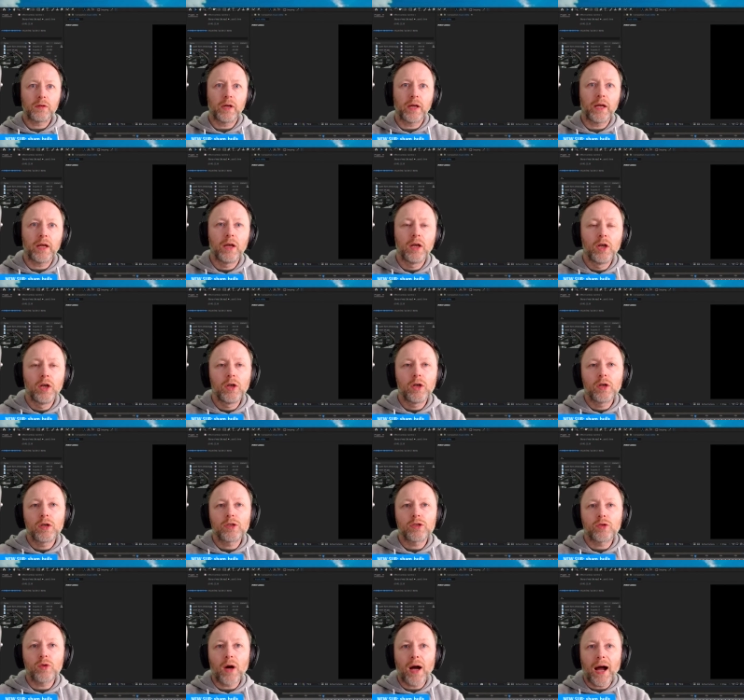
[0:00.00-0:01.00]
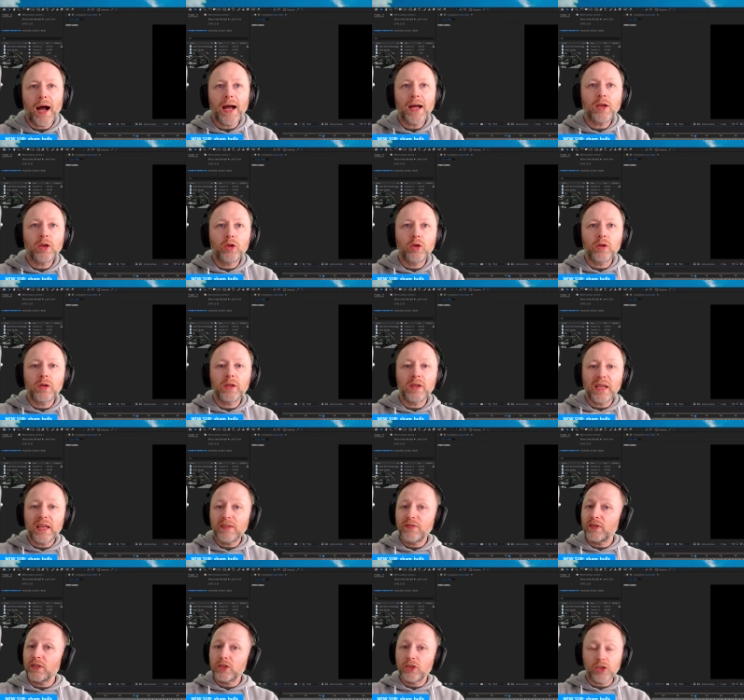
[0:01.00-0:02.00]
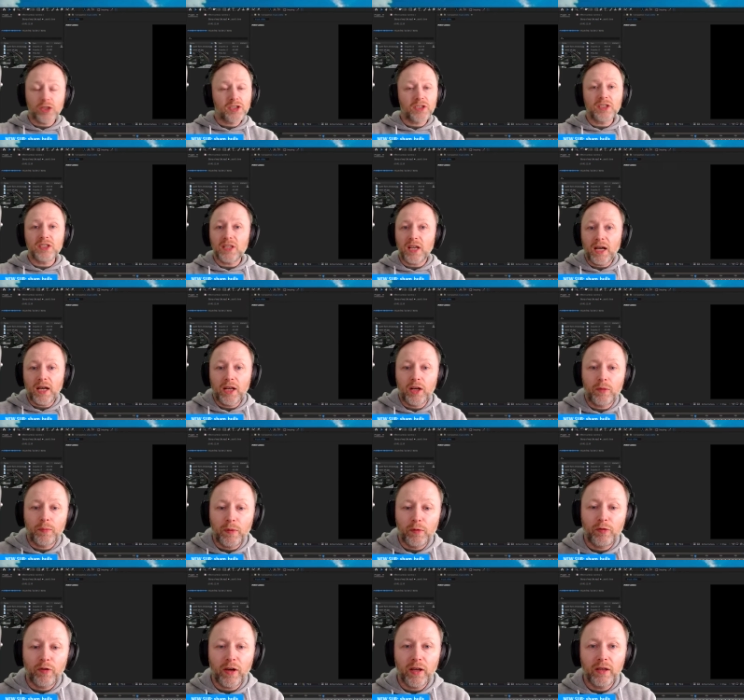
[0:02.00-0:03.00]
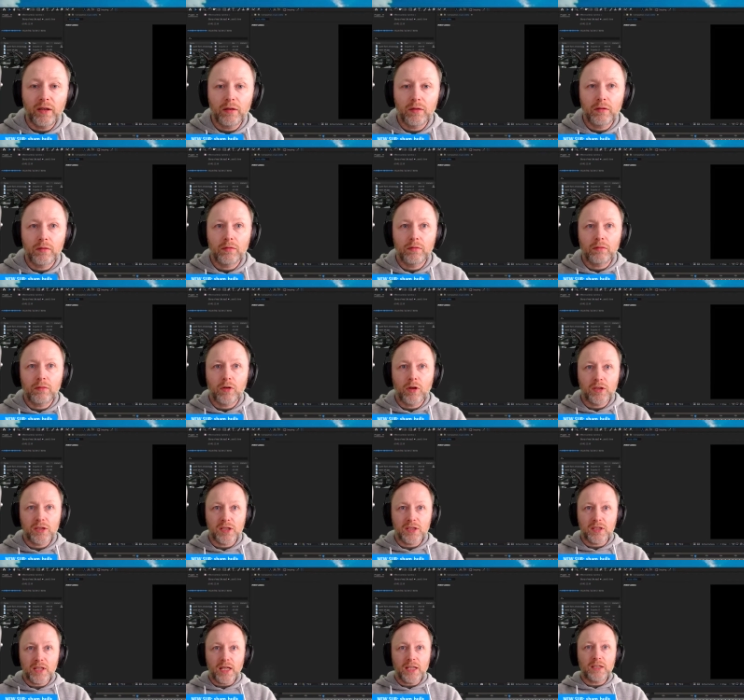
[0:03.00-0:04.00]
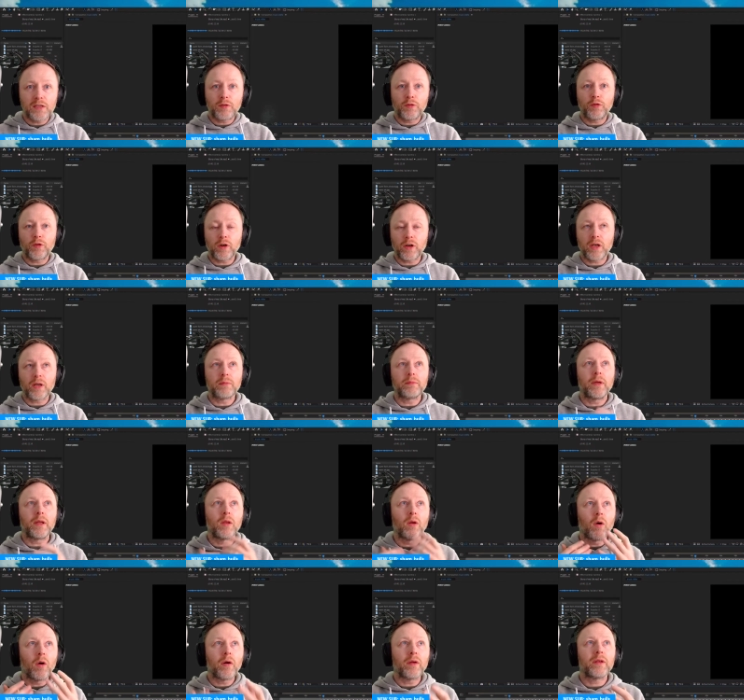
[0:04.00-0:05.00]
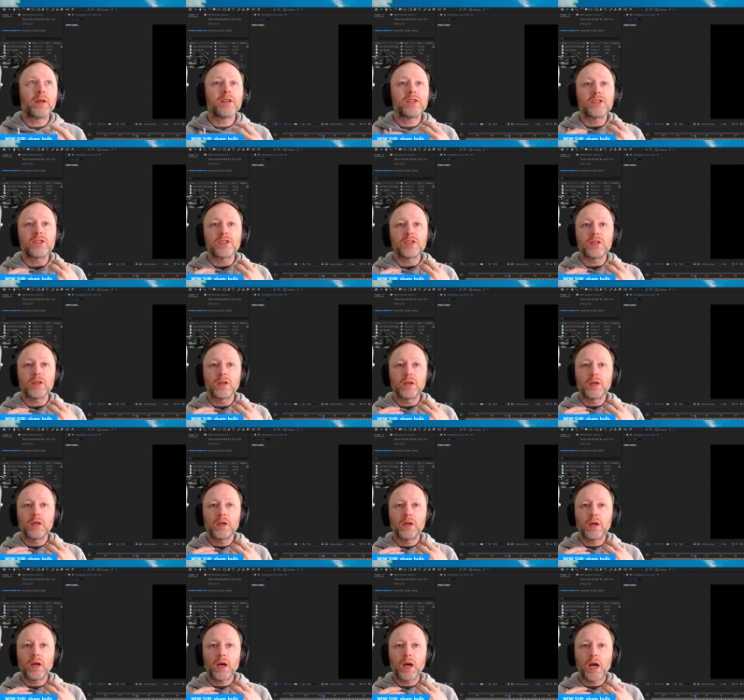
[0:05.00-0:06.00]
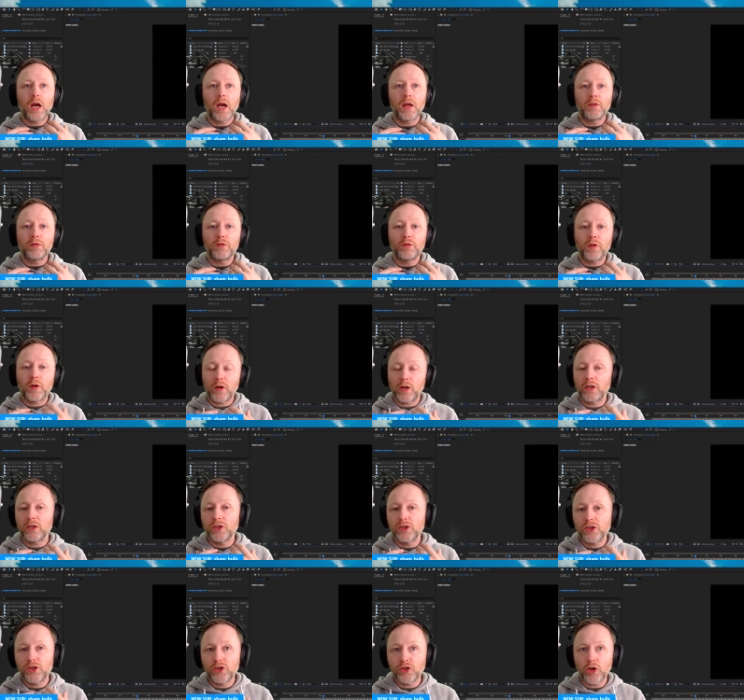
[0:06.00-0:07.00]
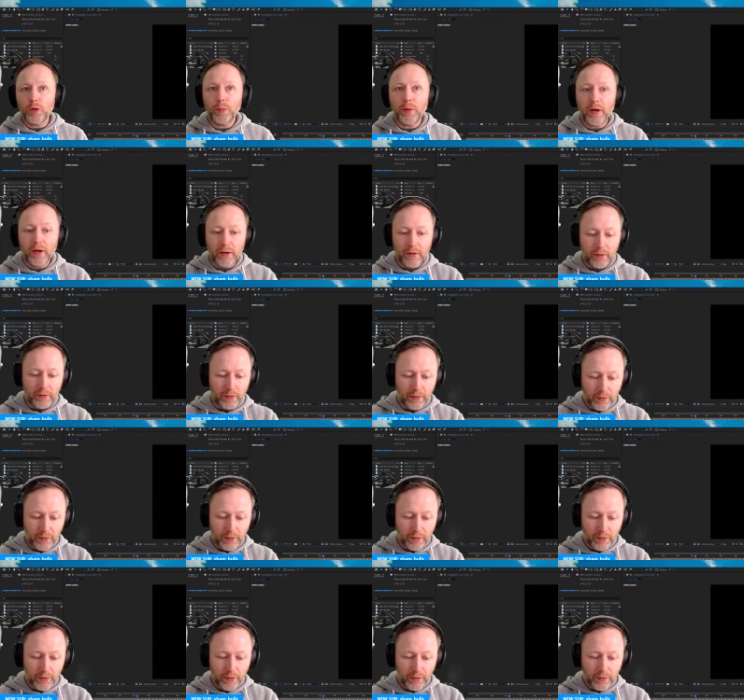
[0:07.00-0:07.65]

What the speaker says: Right. So I could leave it just as that and it'd be fine. Because it's nice and fucking monotonous and fucking stupid.